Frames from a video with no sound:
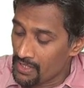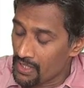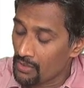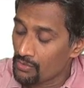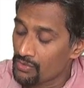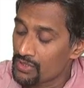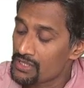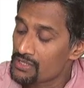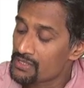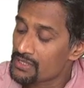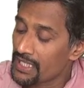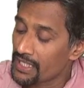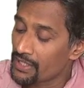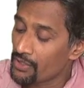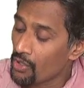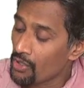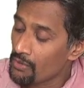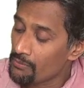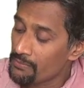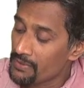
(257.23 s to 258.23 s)
Now this
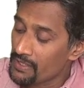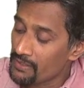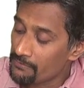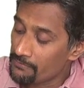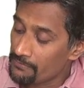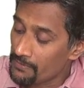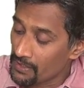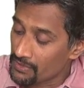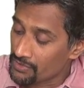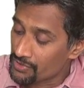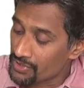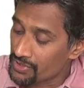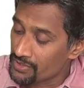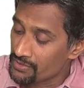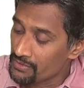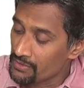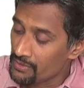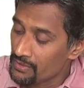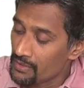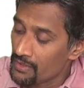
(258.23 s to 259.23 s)
cannot be a
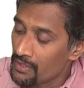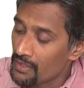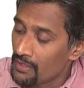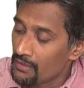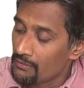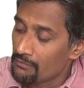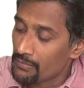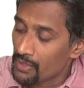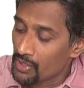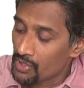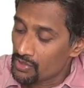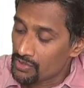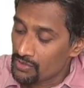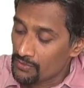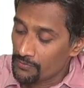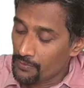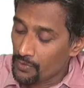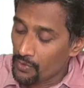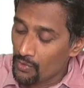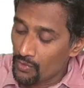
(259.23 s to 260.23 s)
function because
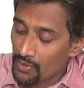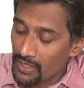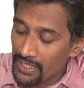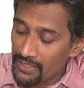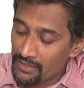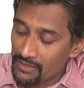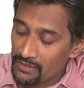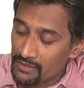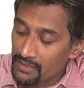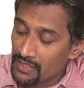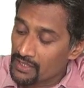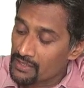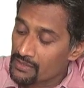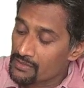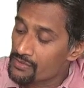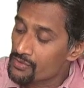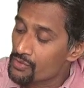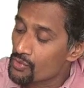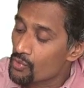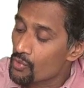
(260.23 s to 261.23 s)
if you look at it, there
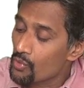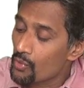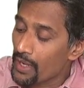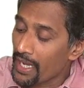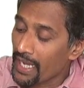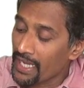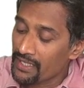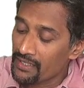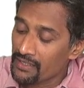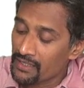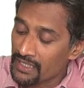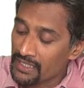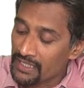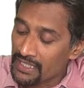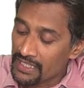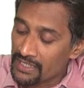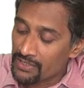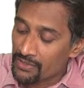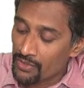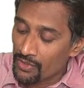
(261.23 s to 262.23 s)
is no N
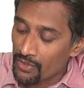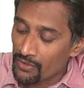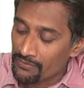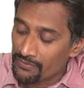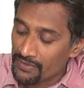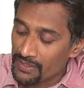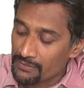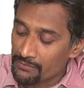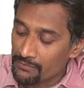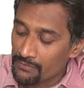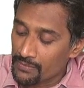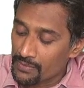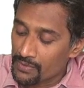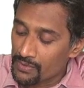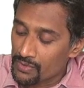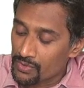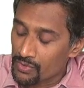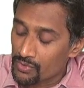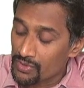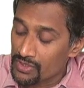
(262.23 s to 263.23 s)
in either of them.
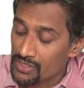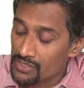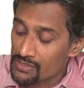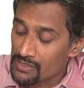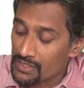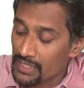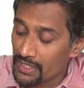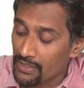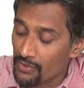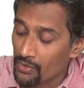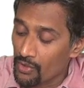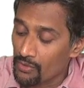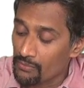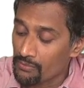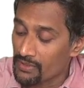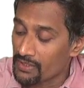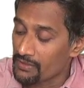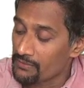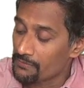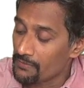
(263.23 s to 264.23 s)
So this
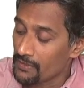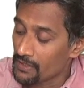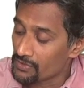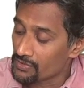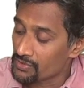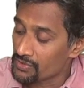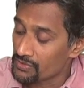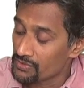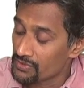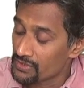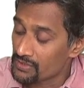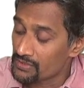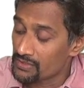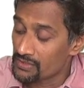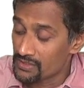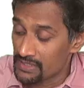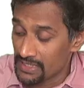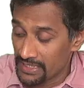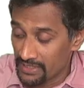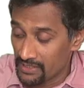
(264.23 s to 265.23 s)
cannot be a function. This
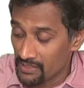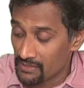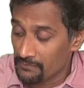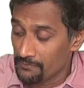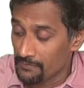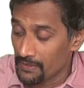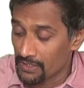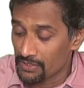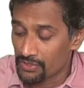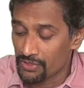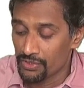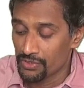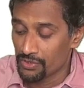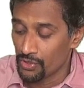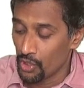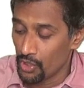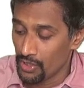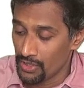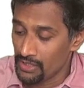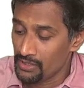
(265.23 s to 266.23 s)
is neither a function
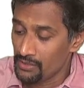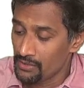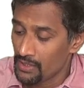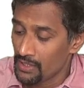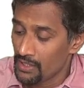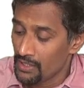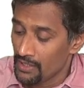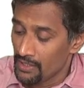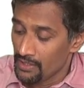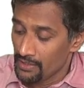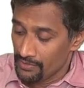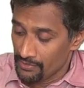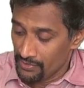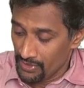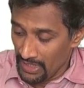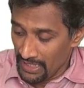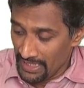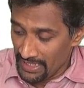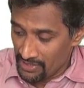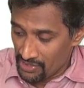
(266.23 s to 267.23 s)
nor a
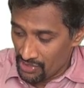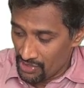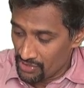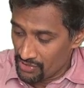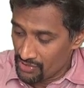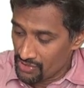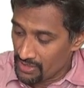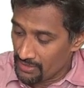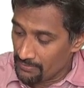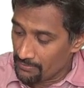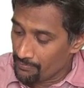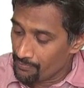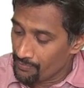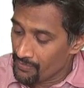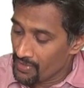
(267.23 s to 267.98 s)
relationship.